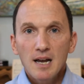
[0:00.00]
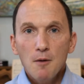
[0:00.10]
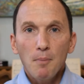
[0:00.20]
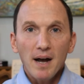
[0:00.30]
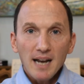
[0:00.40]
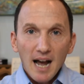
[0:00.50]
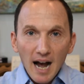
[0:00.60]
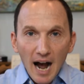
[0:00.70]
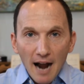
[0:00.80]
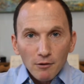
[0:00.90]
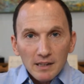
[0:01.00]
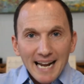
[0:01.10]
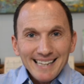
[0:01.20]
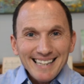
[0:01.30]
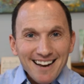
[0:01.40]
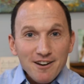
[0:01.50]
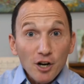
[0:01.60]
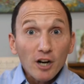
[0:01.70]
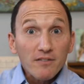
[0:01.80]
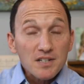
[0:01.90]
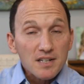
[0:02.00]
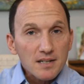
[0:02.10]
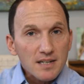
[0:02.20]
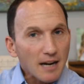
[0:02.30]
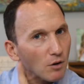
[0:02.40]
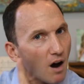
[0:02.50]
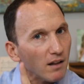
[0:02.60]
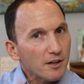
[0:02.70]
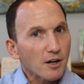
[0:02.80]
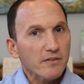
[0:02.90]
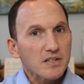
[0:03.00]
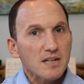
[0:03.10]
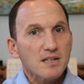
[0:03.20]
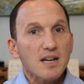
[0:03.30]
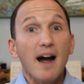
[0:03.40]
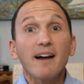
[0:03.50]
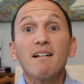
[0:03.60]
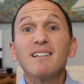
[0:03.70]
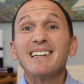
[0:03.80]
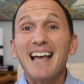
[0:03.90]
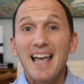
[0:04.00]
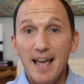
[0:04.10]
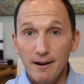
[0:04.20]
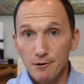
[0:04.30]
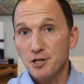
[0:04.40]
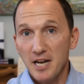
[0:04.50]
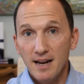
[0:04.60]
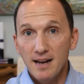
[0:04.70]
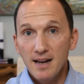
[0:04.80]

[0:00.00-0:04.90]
but I relate that nervousness, I don't call it nervousness, I call it energy.